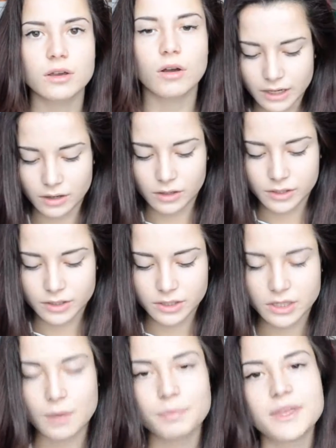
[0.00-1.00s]
There are also
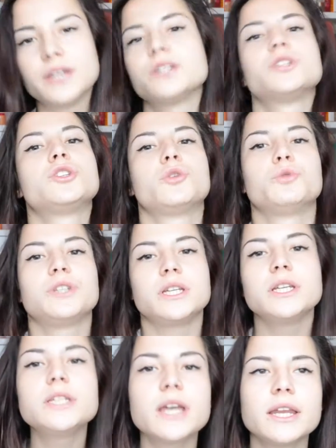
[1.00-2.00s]
some that don't
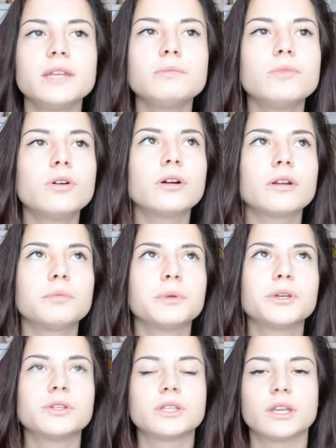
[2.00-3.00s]
eat anymore
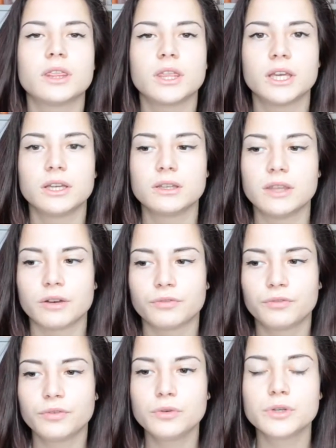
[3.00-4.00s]
because they think their
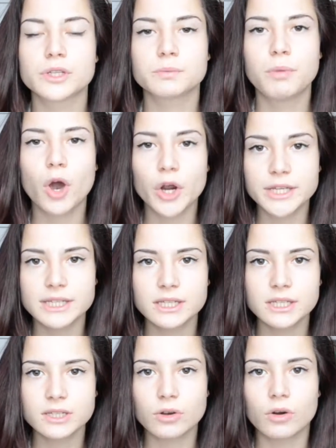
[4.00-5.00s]
food is
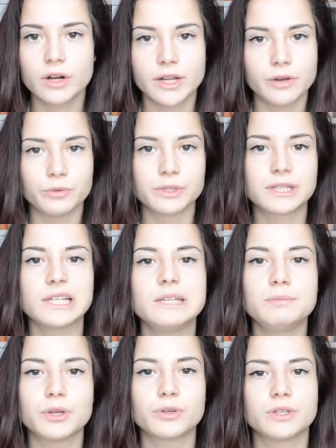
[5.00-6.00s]
poisoned, or they don't
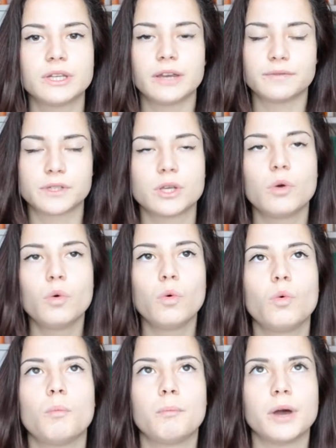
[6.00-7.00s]
sleep because they're so